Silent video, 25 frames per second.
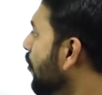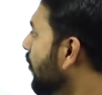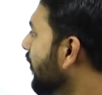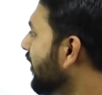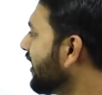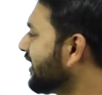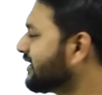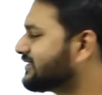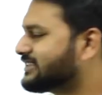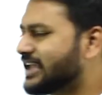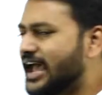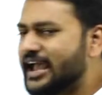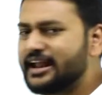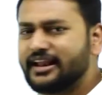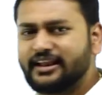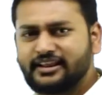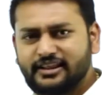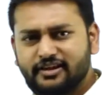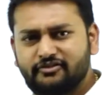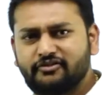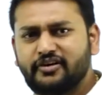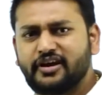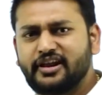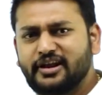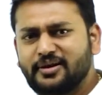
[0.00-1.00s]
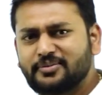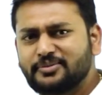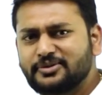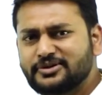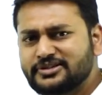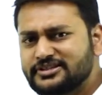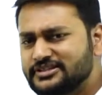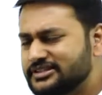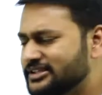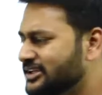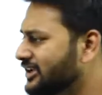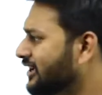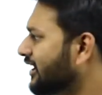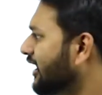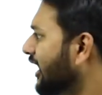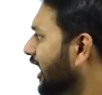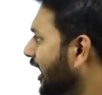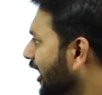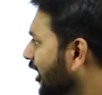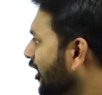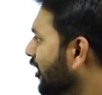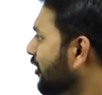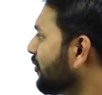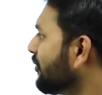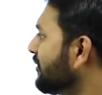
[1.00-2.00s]
what exactly the variables,
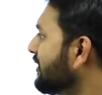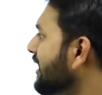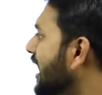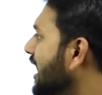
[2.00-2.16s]
along with